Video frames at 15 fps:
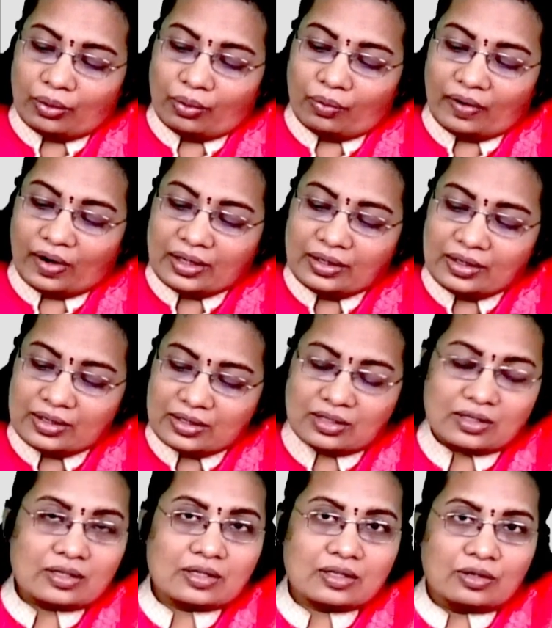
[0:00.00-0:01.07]
1
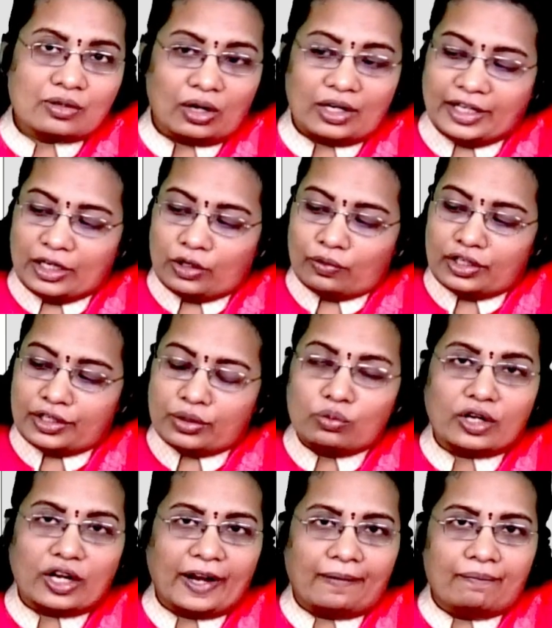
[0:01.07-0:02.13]
is not equal to
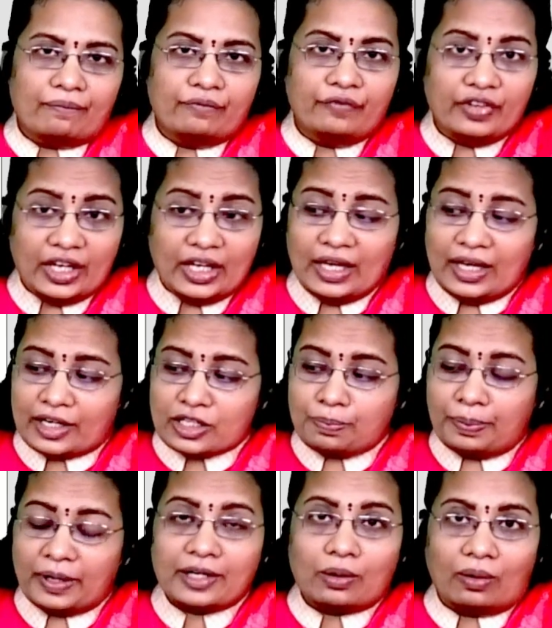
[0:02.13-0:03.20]
9. We
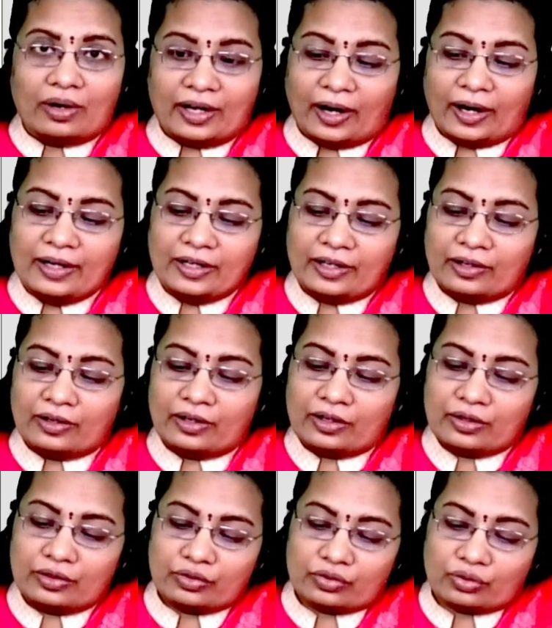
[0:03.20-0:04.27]
expect 9 here.
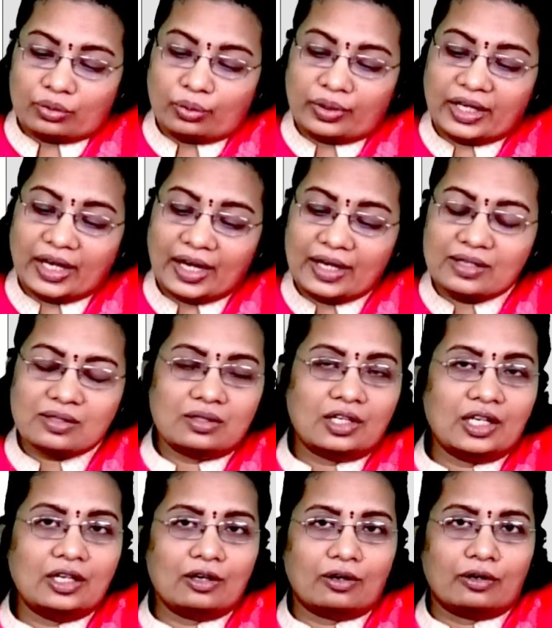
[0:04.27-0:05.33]
So case
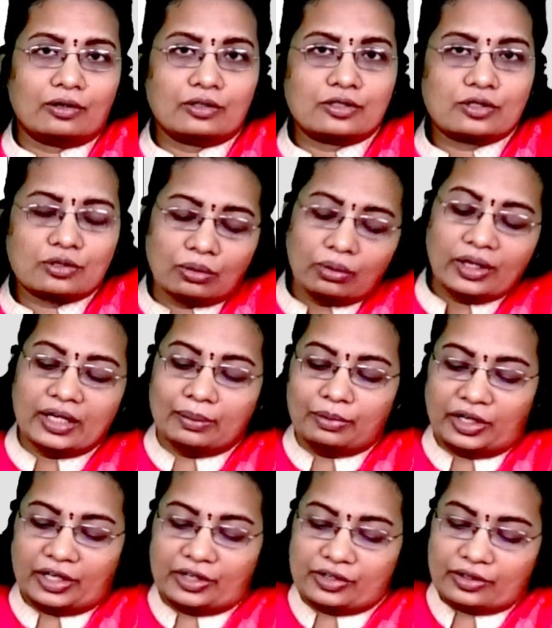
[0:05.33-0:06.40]
3 also
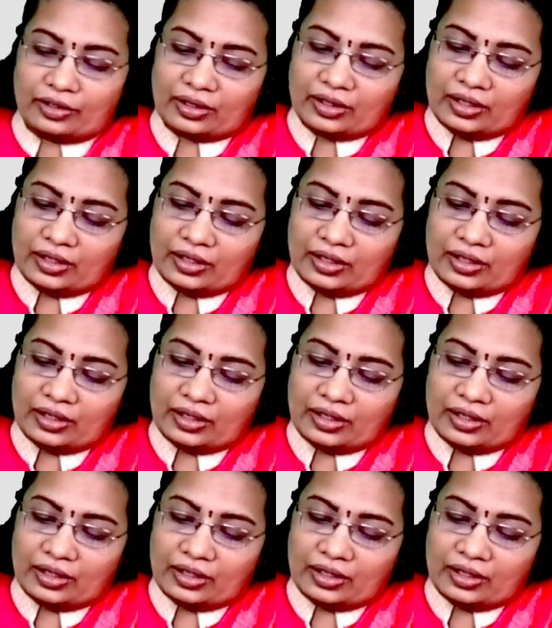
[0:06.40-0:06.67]
eliminated.